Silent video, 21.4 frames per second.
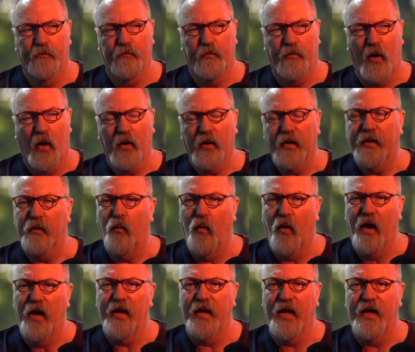partly
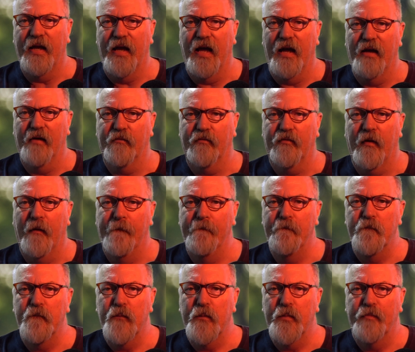why I have
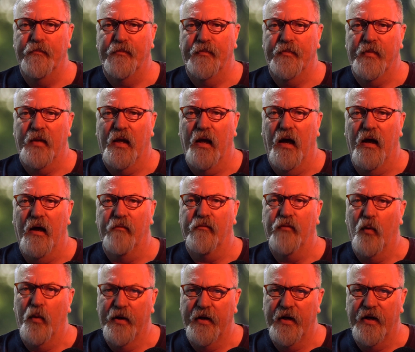
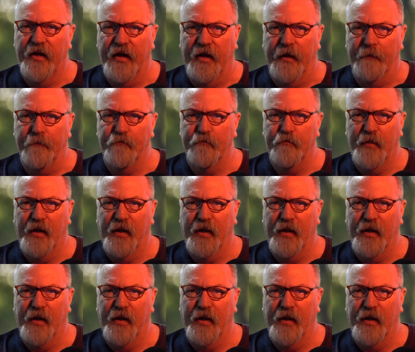avoided it,